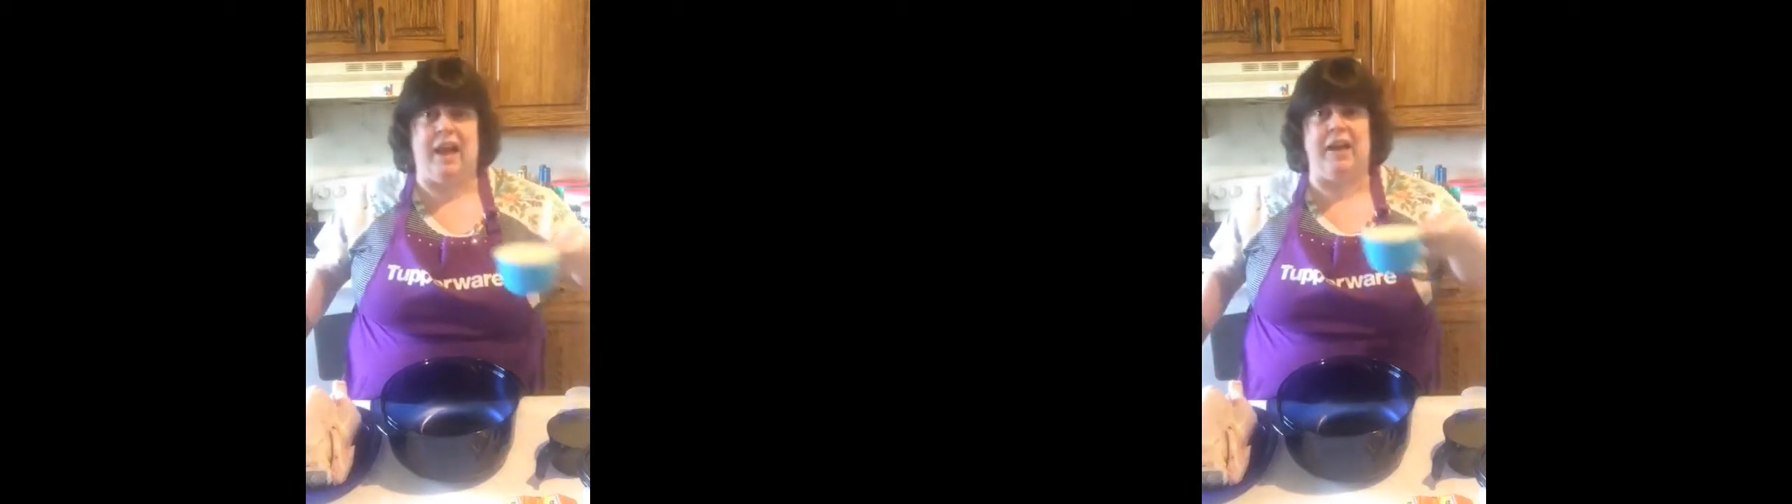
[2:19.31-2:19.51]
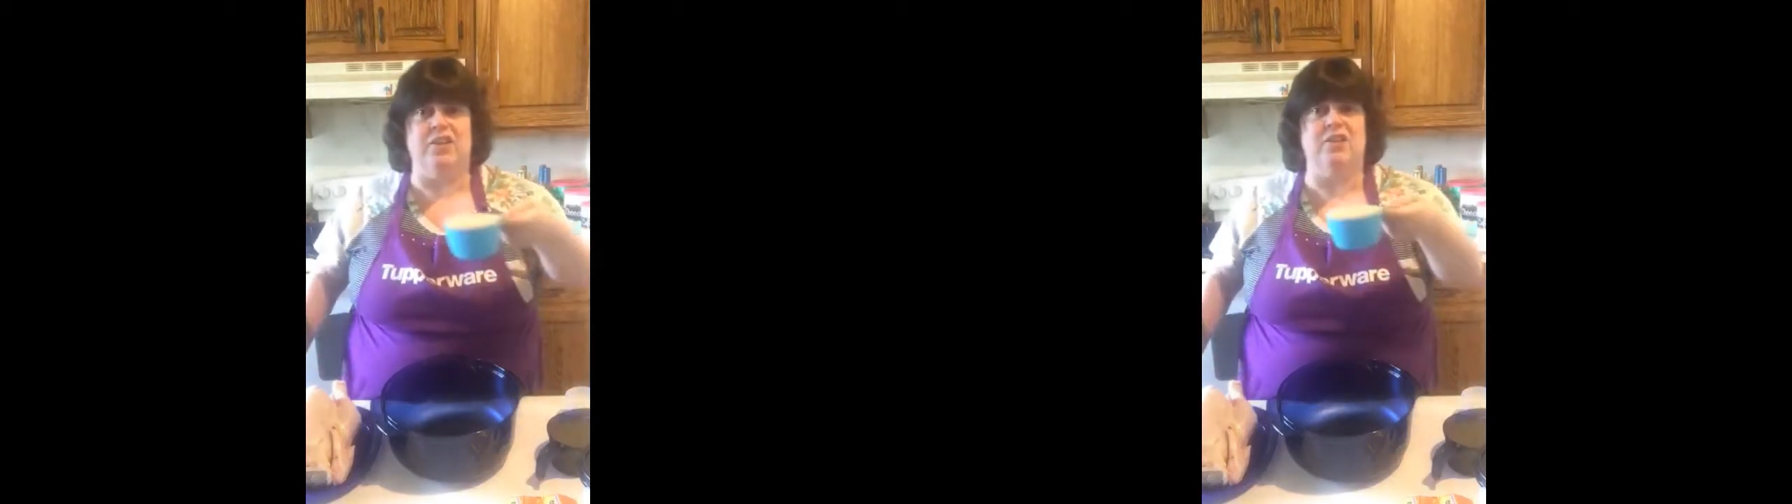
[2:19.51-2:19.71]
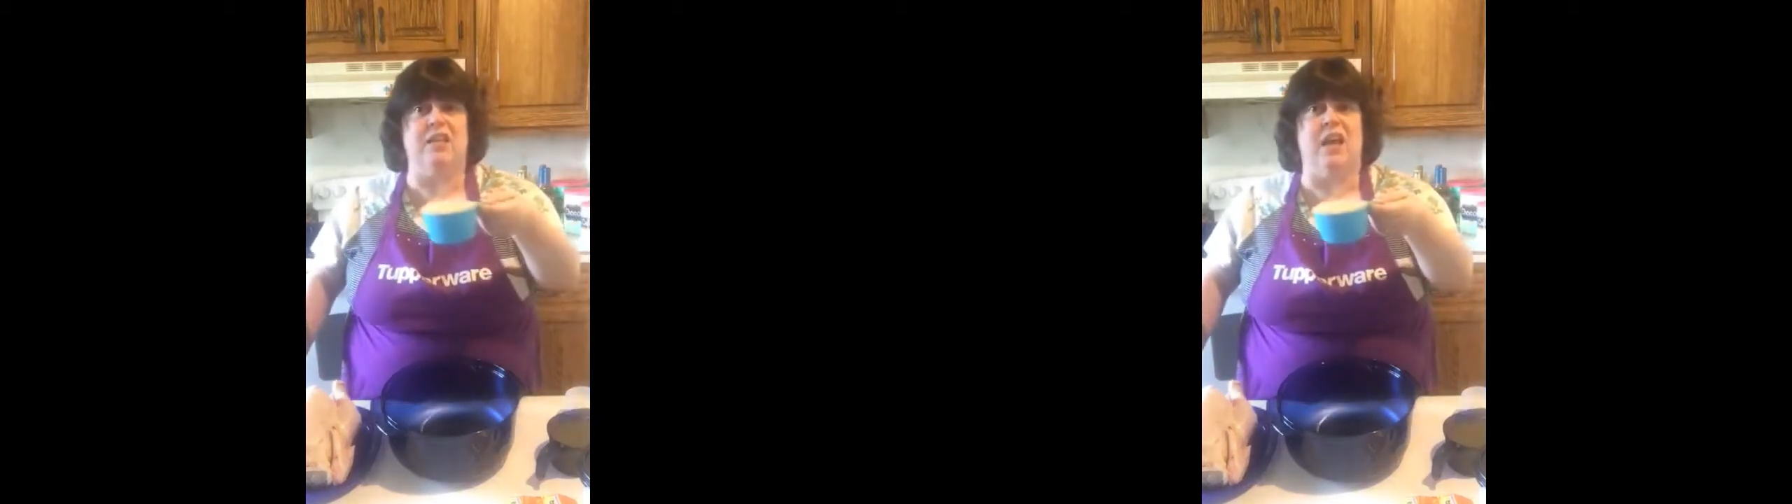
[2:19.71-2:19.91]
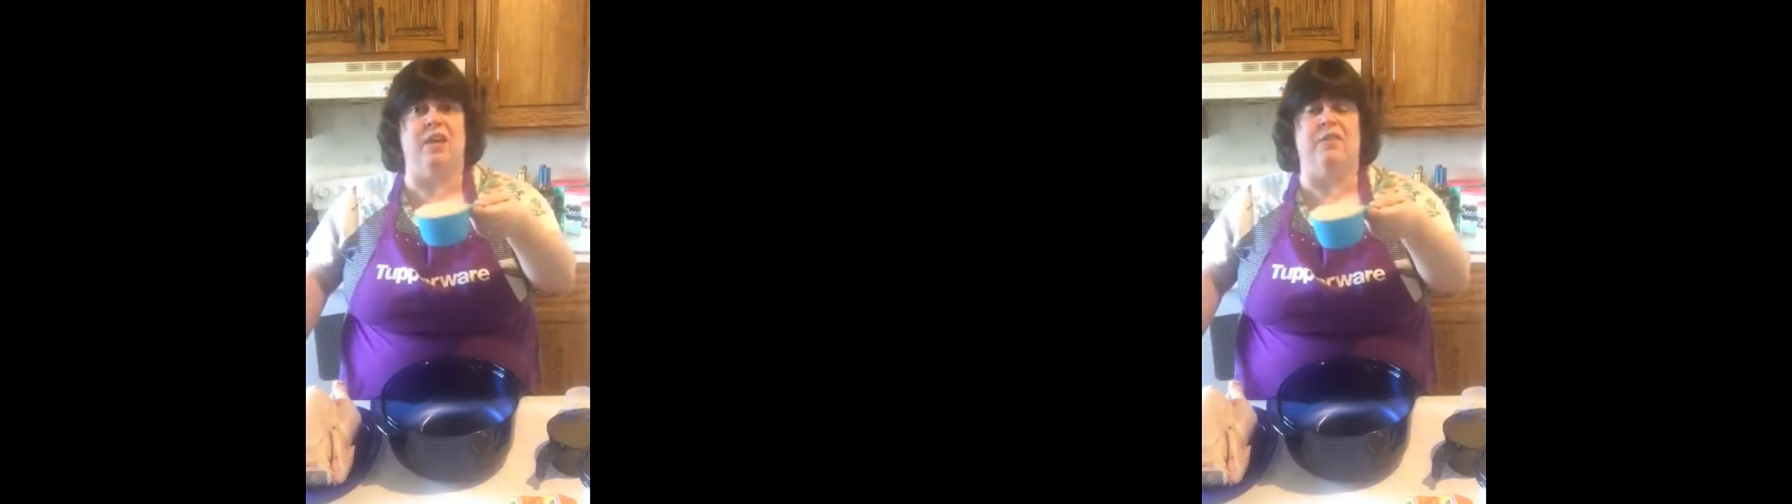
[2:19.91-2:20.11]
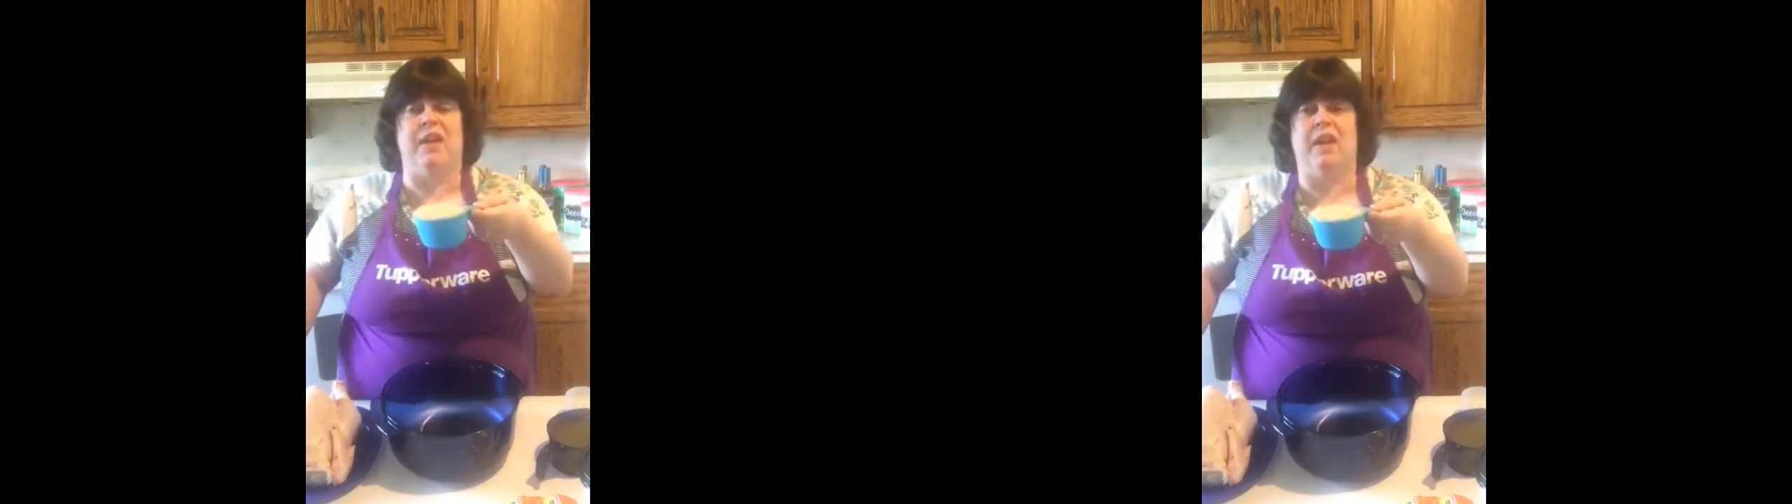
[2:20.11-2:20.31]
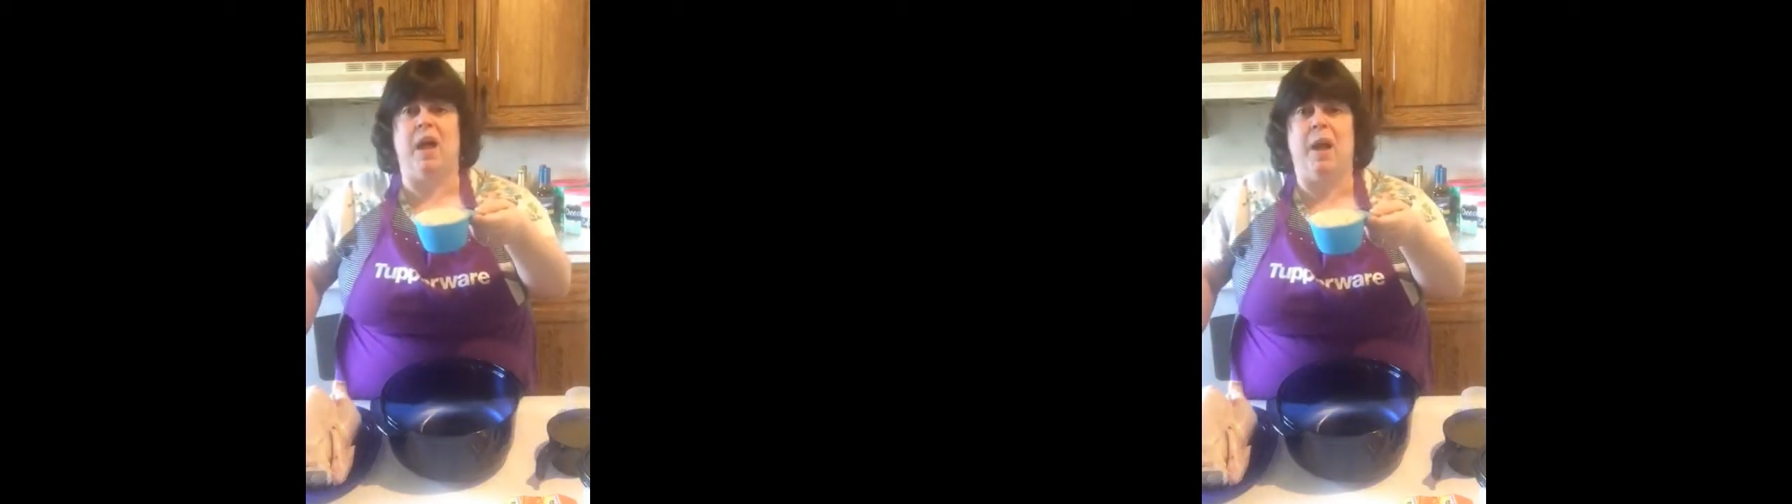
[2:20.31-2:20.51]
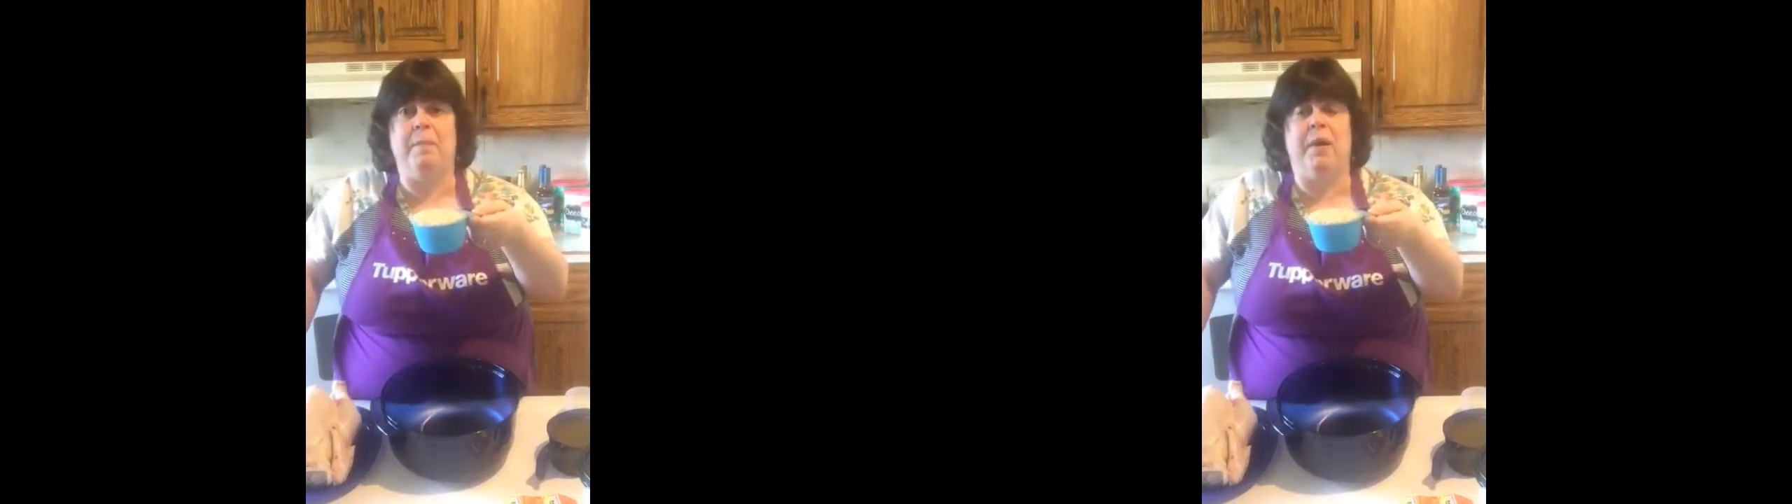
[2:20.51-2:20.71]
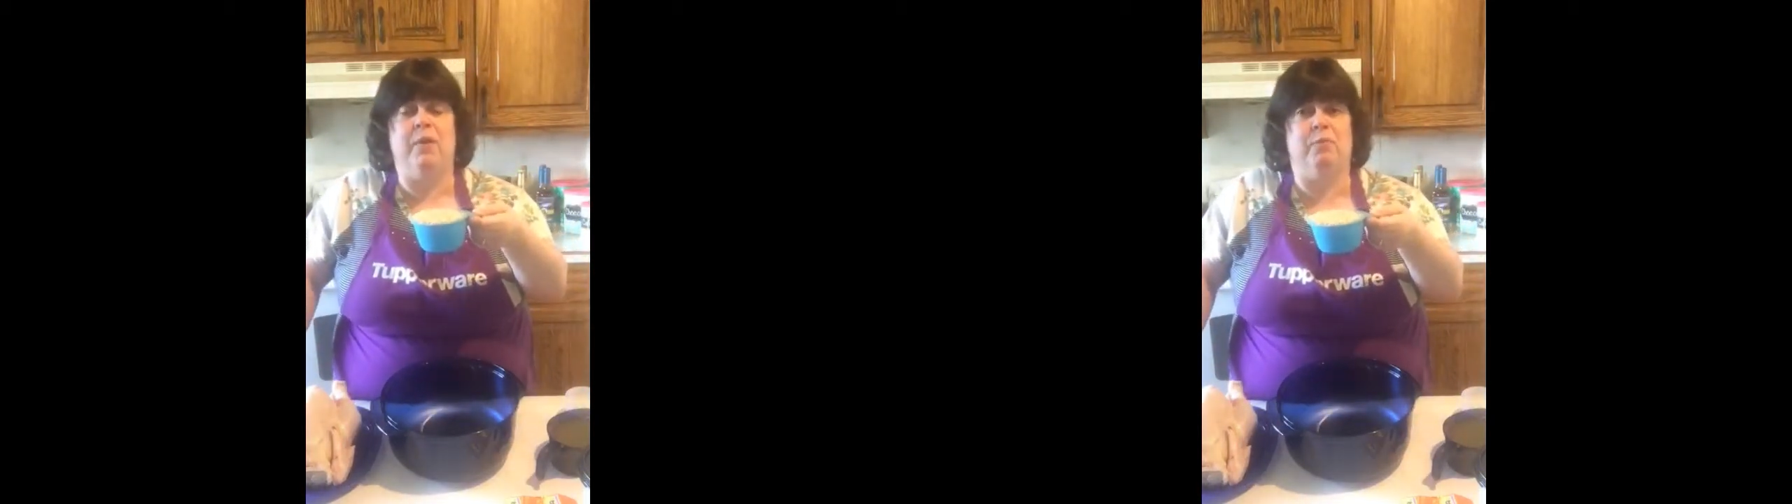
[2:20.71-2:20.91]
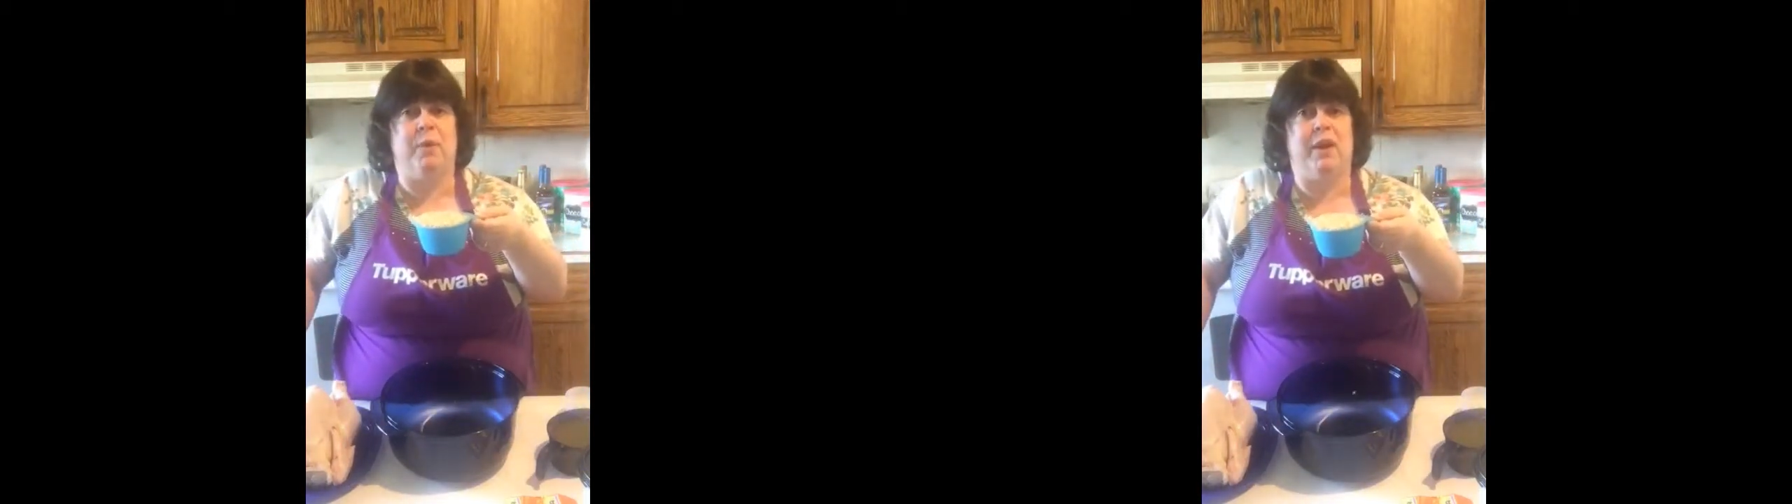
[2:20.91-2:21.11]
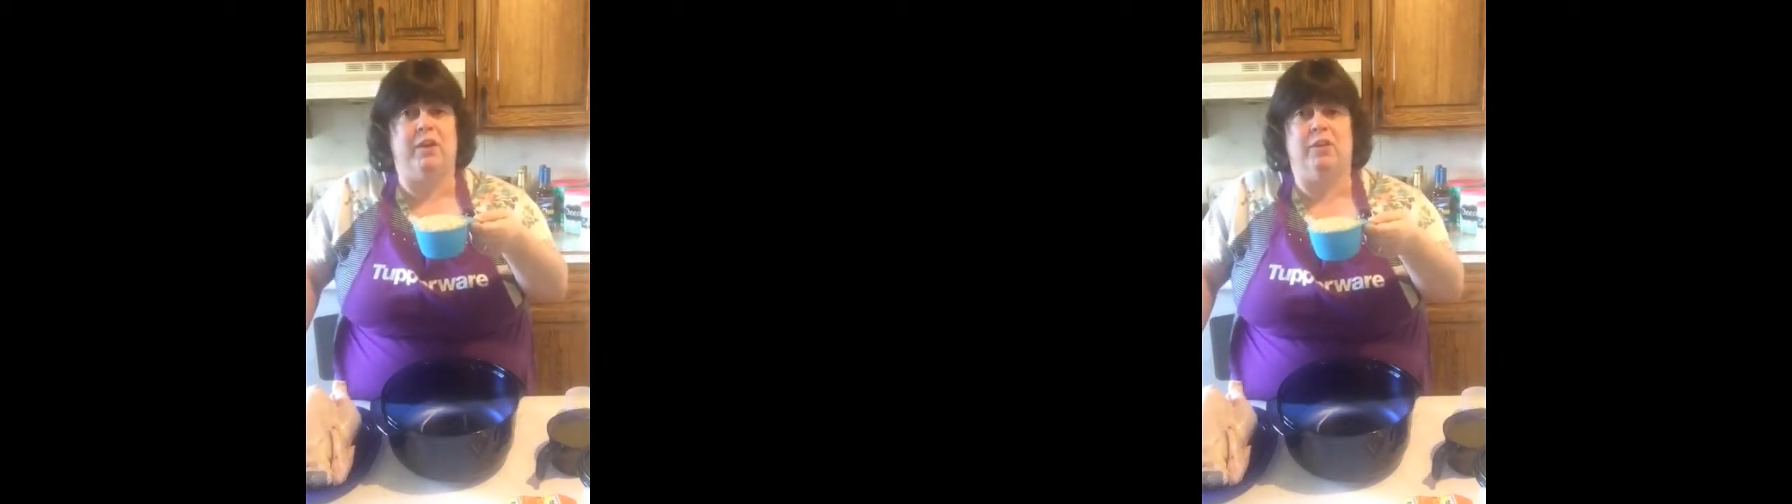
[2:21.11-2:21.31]
I just have a cup of
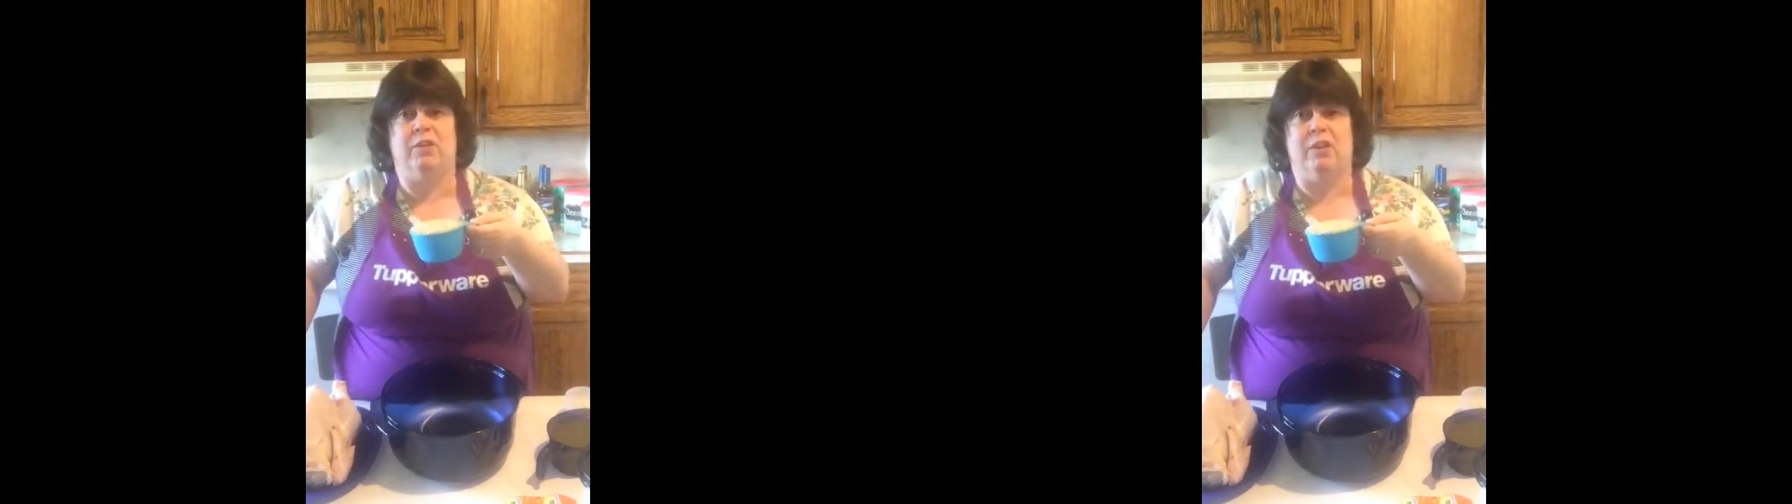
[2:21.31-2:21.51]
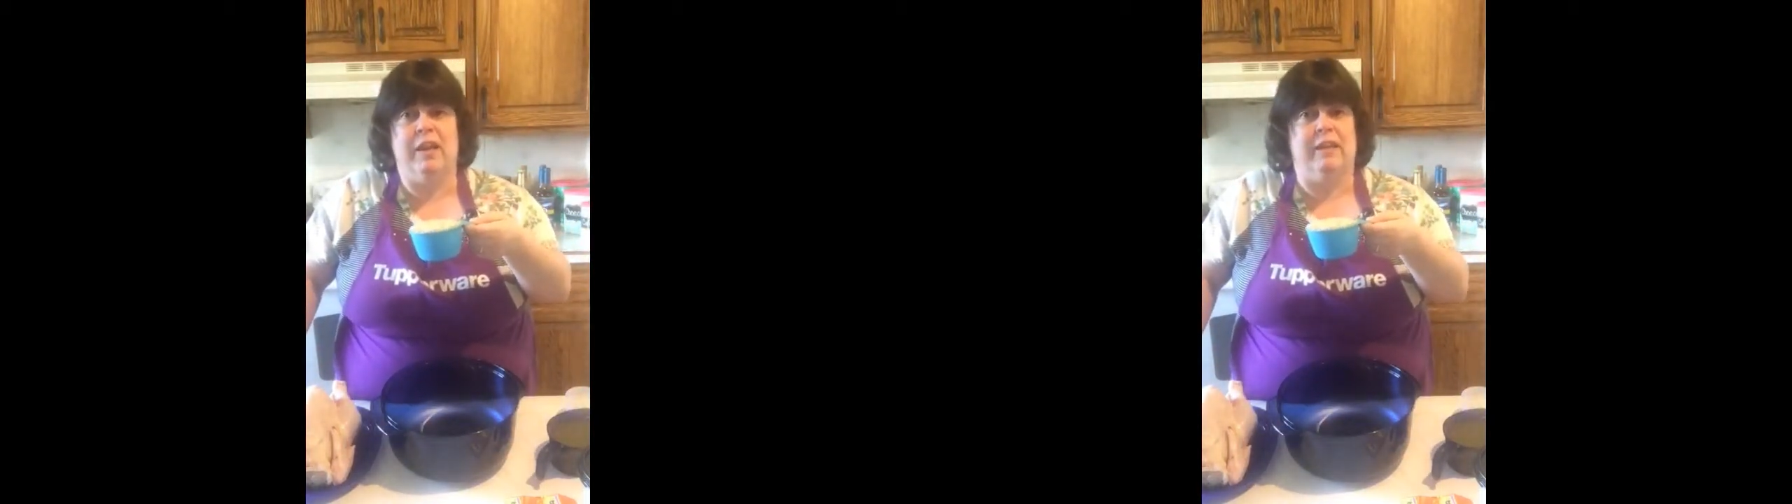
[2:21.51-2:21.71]
regular,